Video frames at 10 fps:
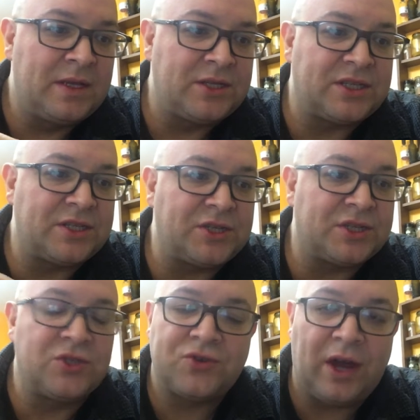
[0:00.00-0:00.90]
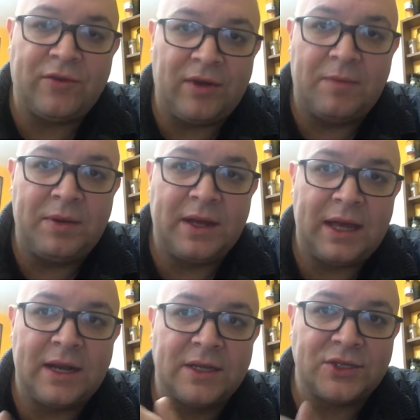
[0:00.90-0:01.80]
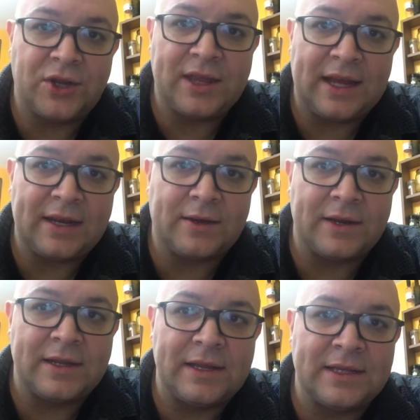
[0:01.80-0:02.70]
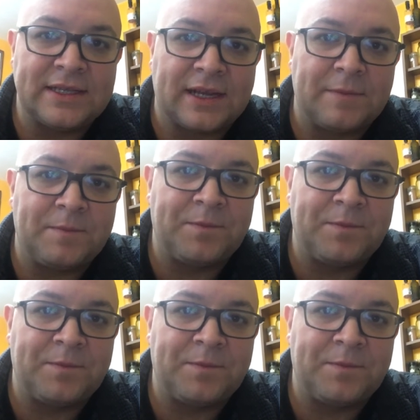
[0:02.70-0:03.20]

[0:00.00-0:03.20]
just a dry rub, and I'll show you that here in a second.